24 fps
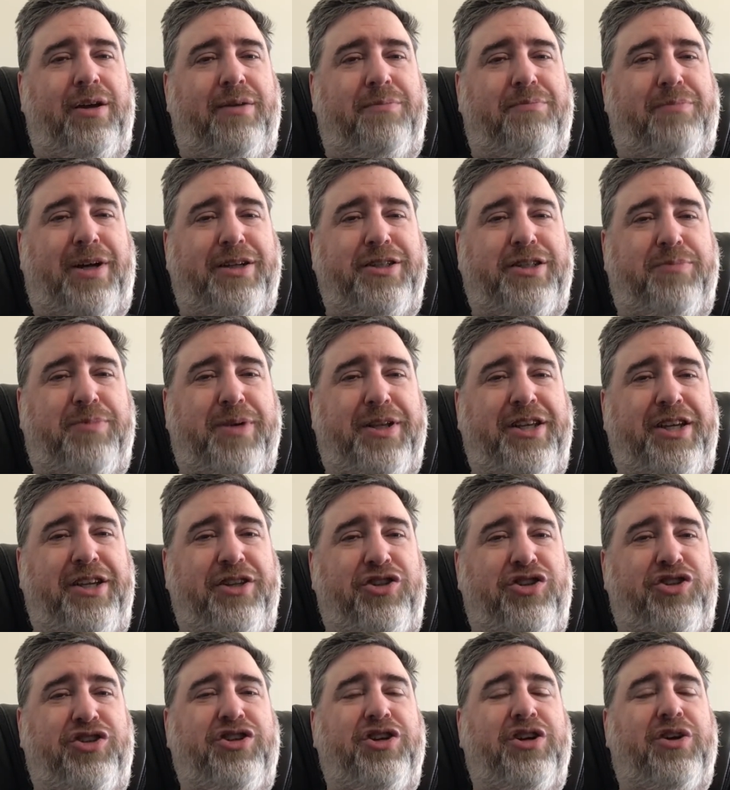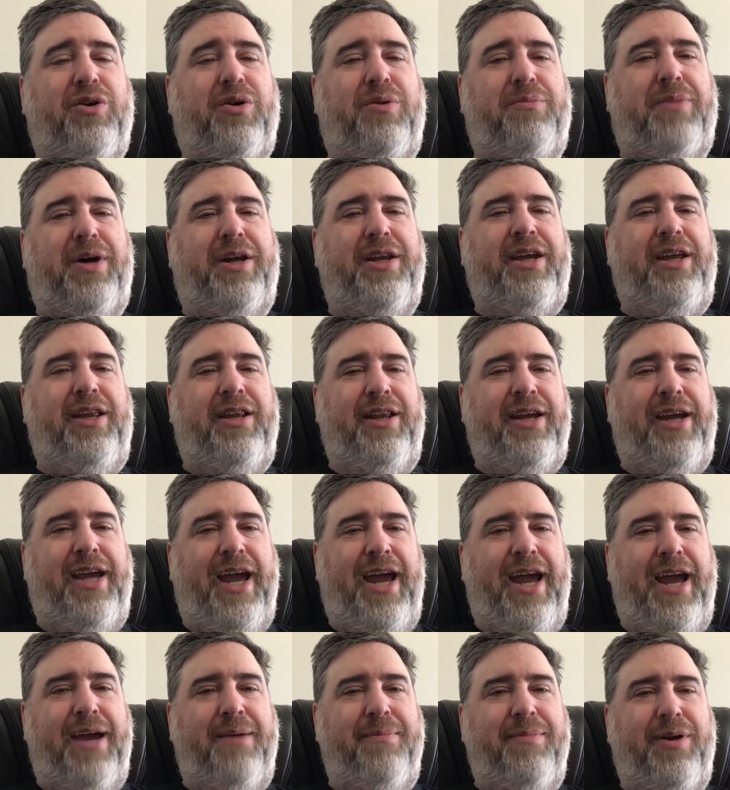by spending zero money in the
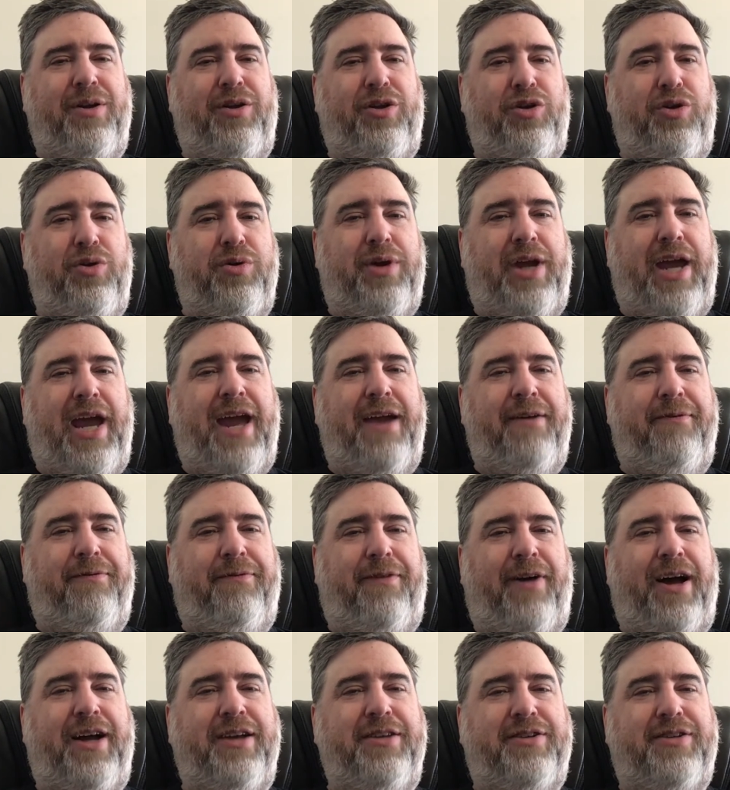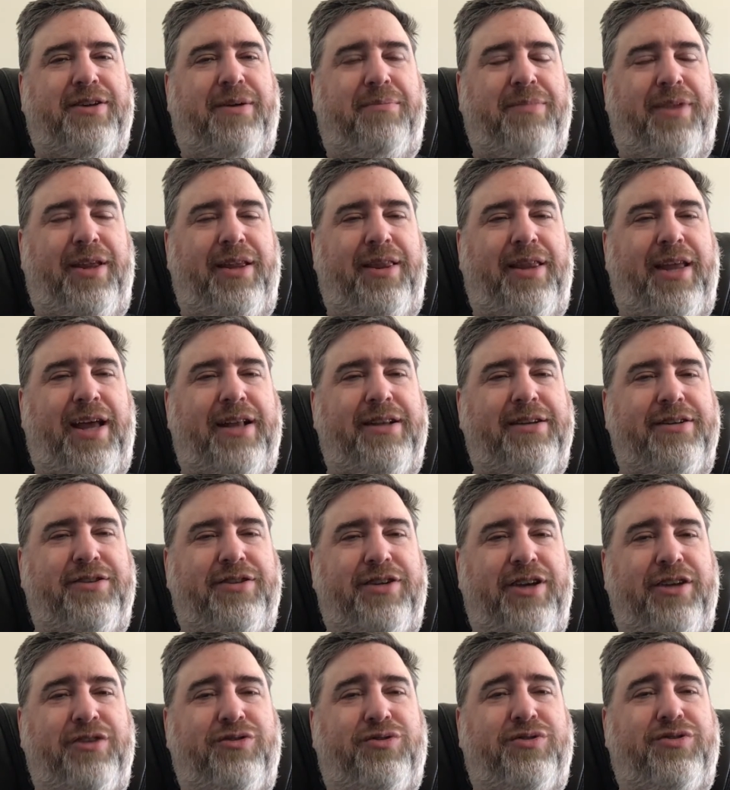game, you can find something that is
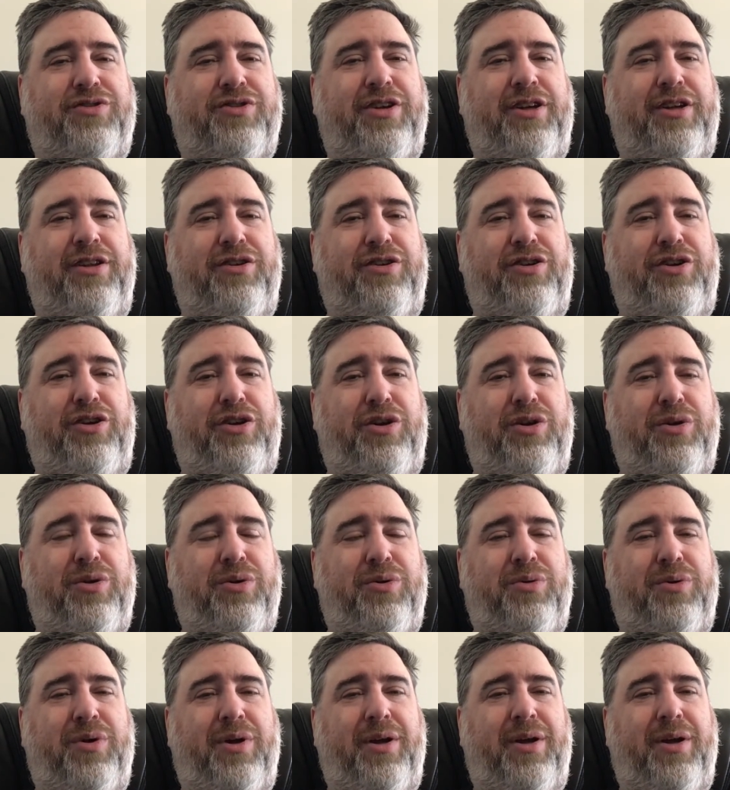interesting to you,